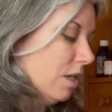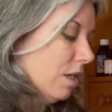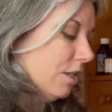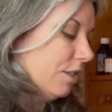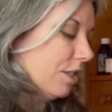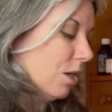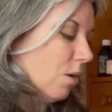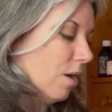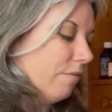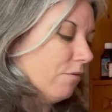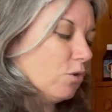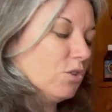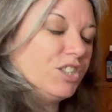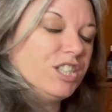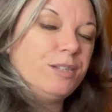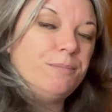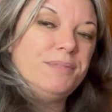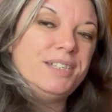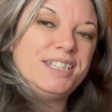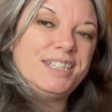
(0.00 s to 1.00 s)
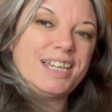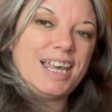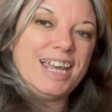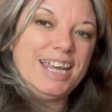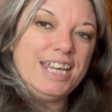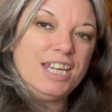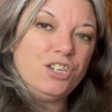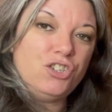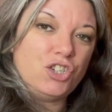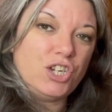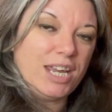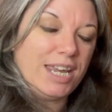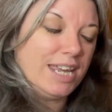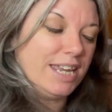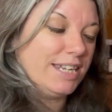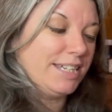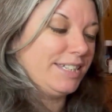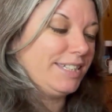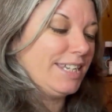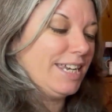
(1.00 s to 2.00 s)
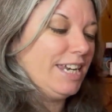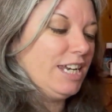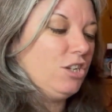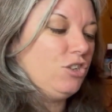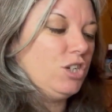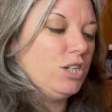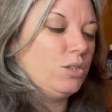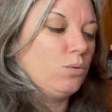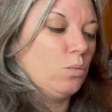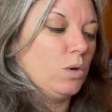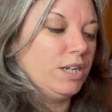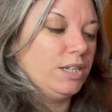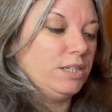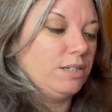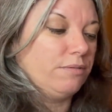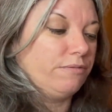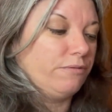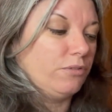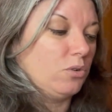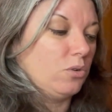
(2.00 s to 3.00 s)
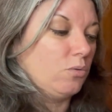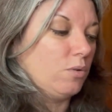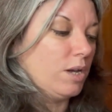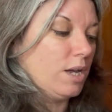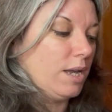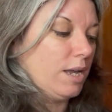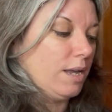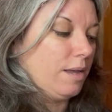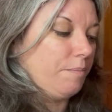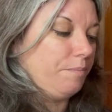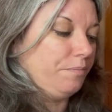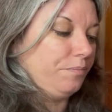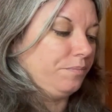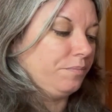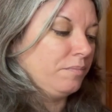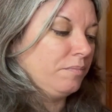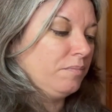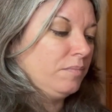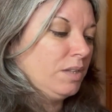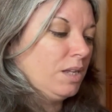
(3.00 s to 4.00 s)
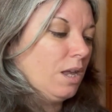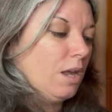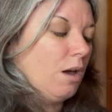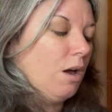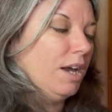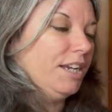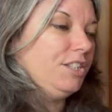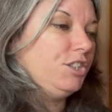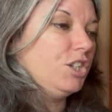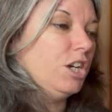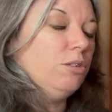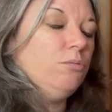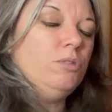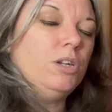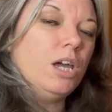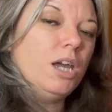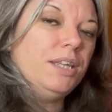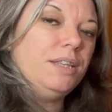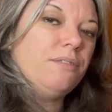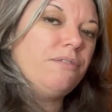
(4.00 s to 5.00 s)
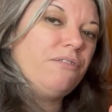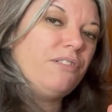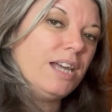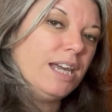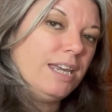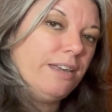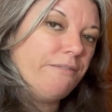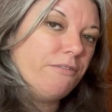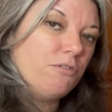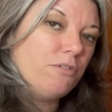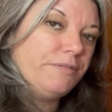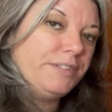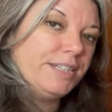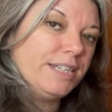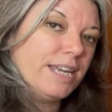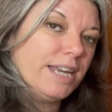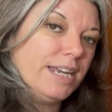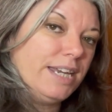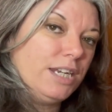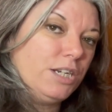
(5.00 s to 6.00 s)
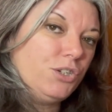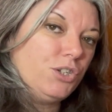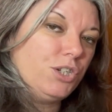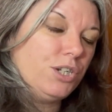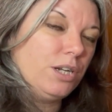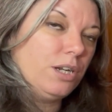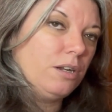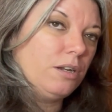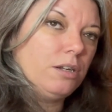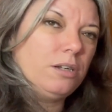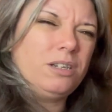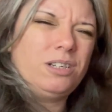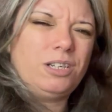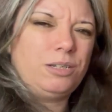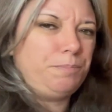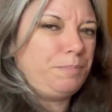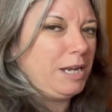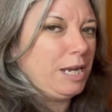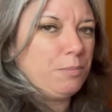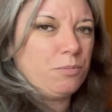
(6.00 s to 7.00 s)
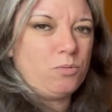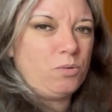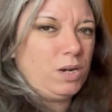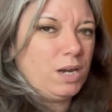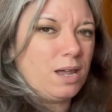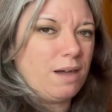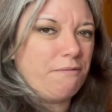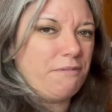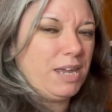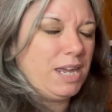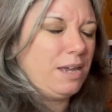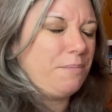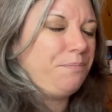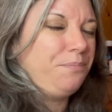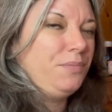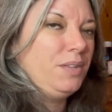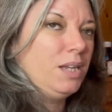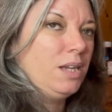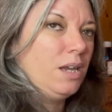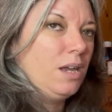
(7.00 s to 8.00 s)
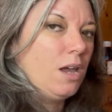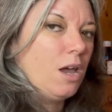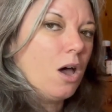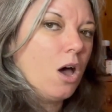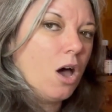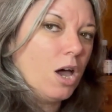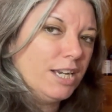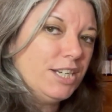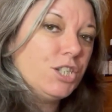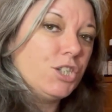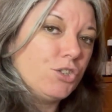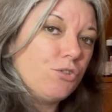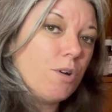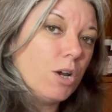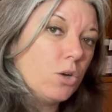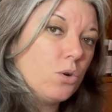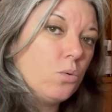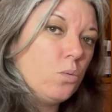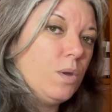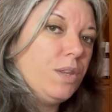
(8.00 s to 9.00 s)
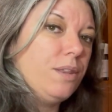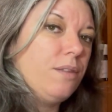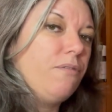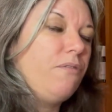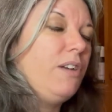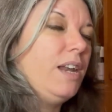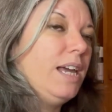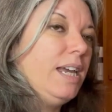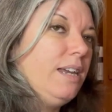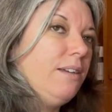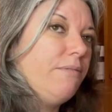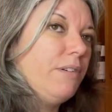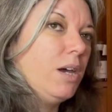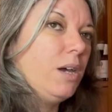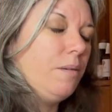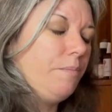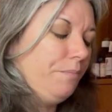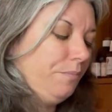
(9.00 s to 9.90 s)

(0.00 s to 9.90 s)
So I've got some sage here. Sage is wonderful. I don't like the flavour of sage. People love it. I struggle with the flavour,